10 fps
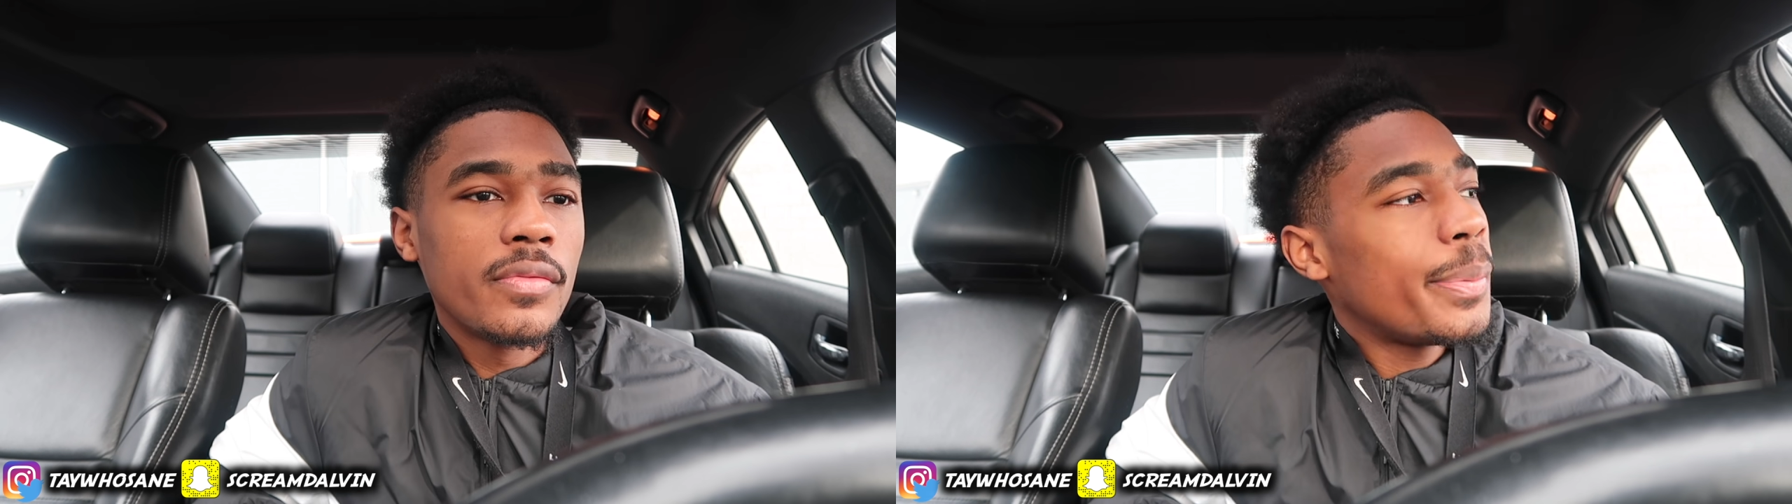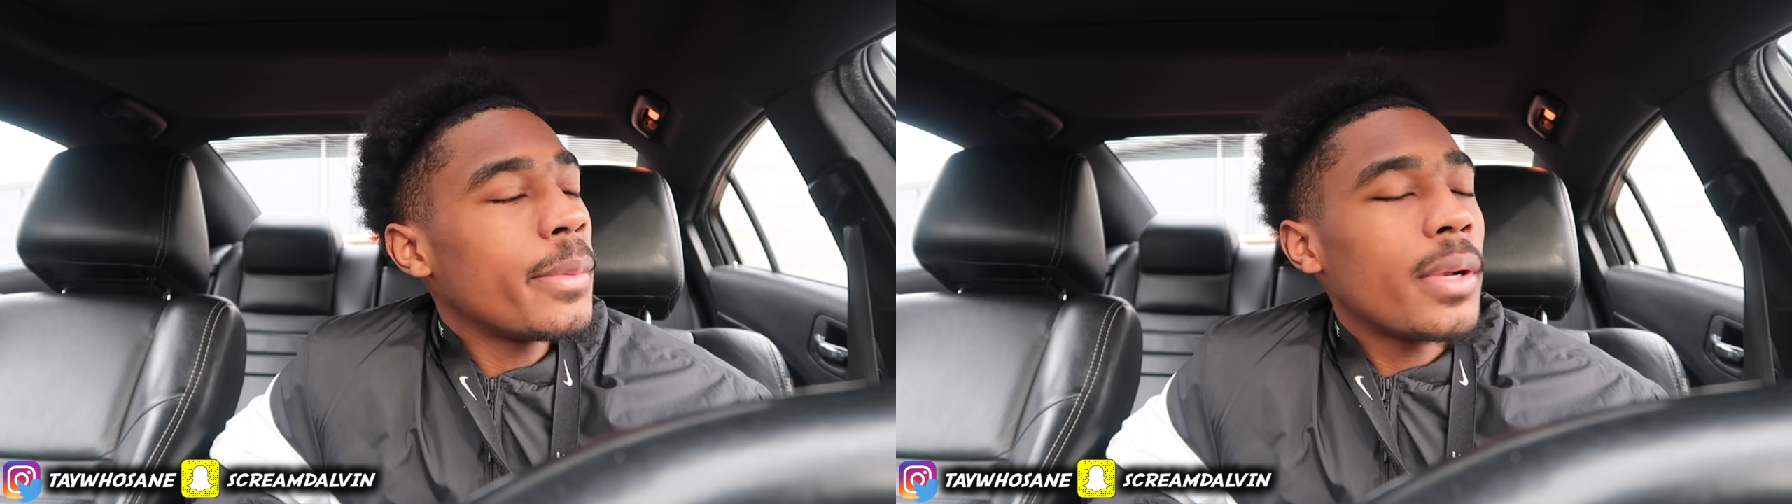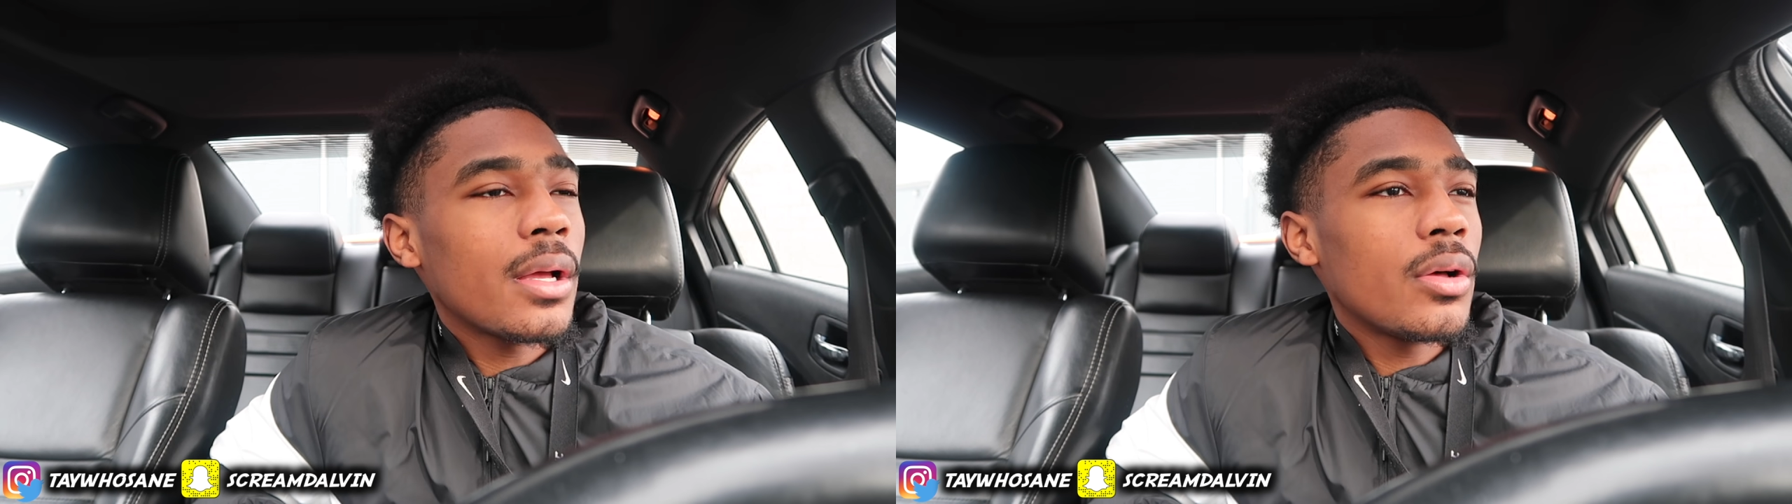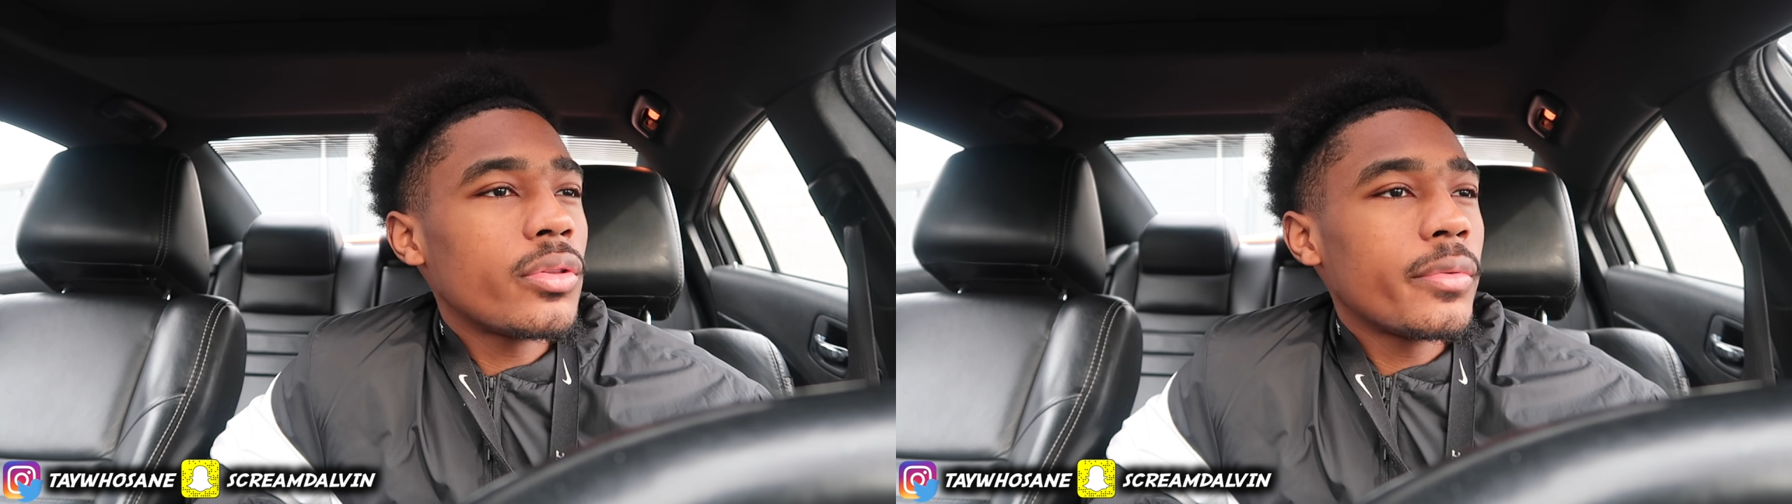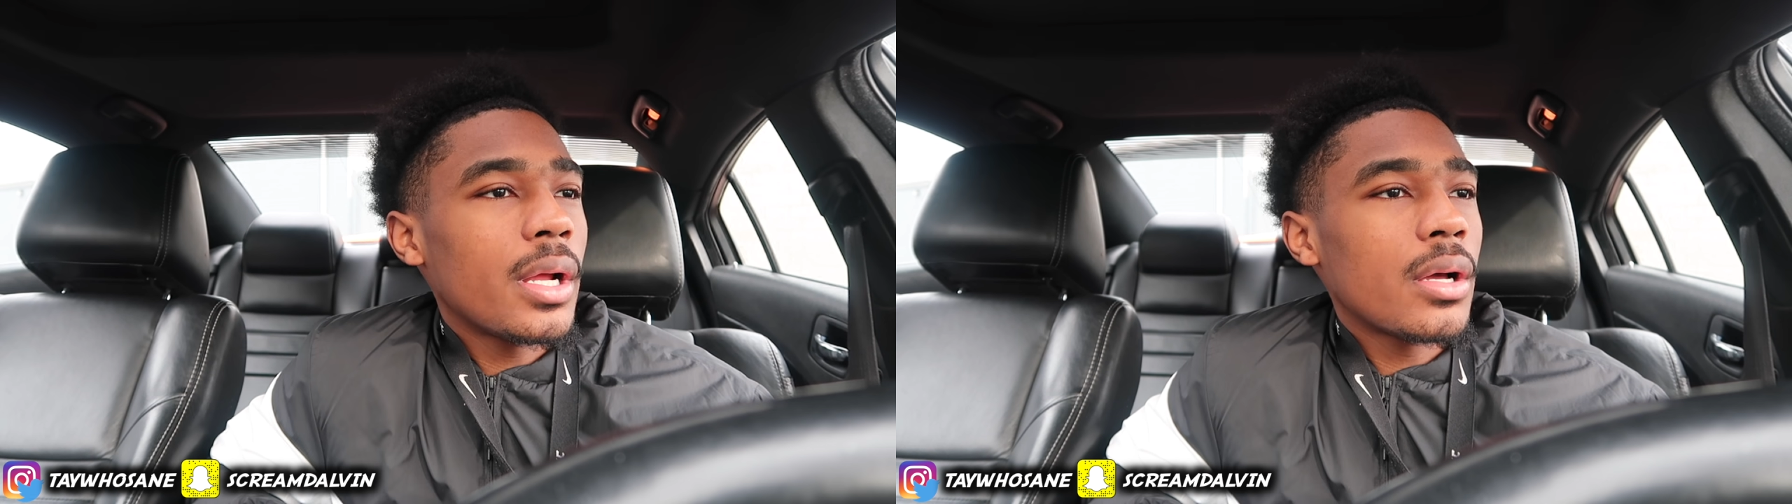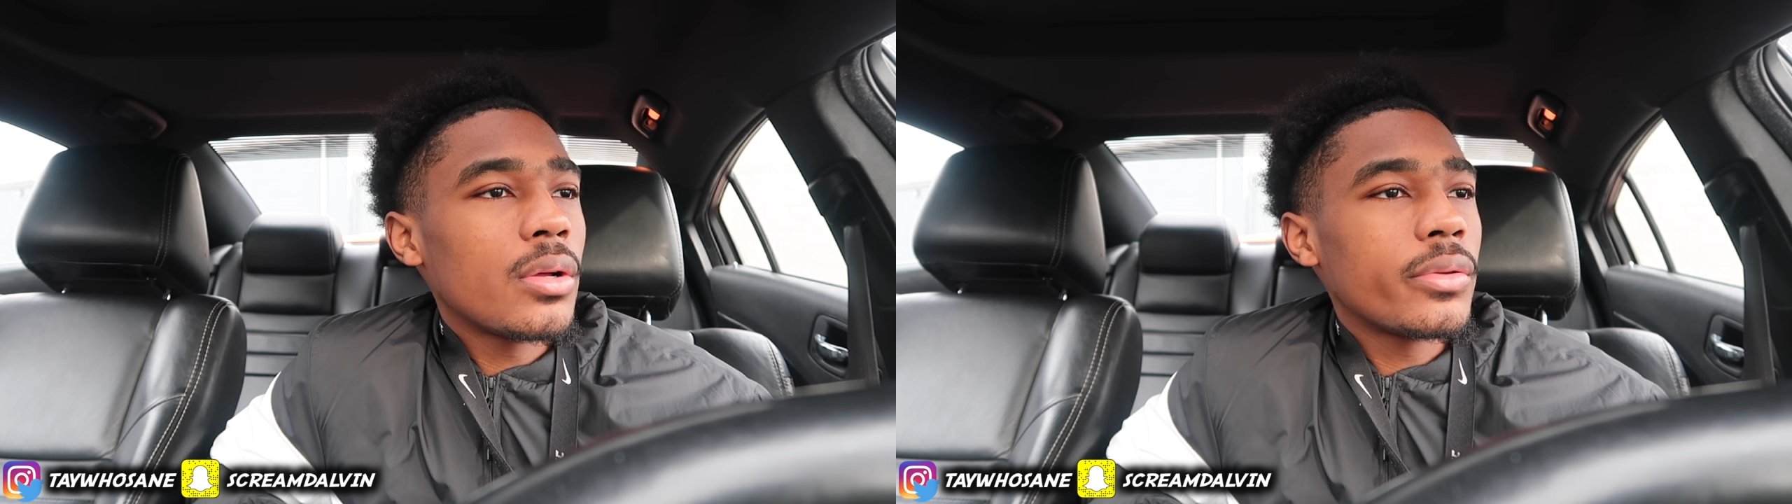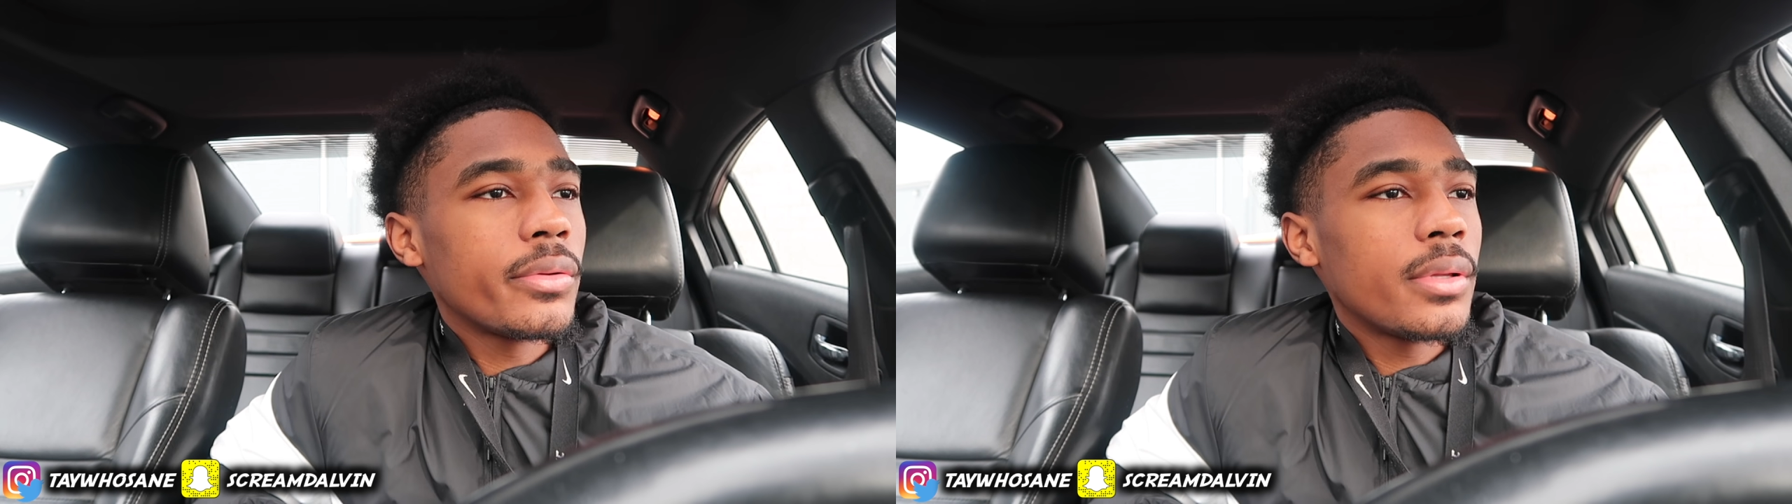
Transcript: The people that go through what I go through,